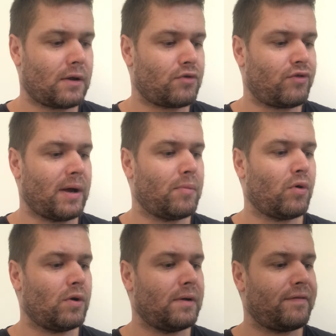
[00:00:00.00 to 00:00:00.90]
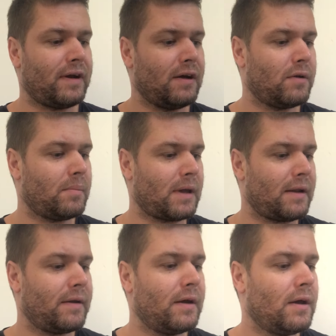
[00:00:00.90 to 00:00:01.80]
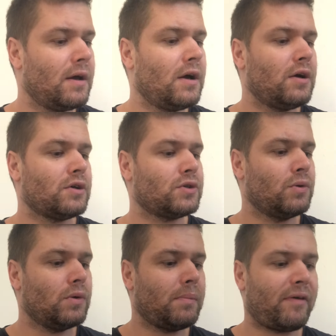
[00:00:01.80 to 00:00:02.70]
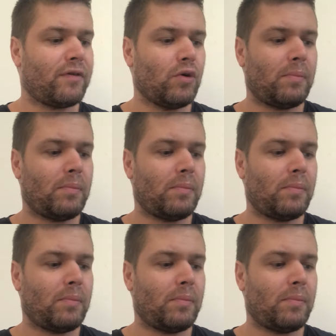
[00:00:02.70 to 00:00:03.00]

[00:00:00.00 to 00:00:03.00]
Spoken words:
treble on the three of them then. So the Buffalo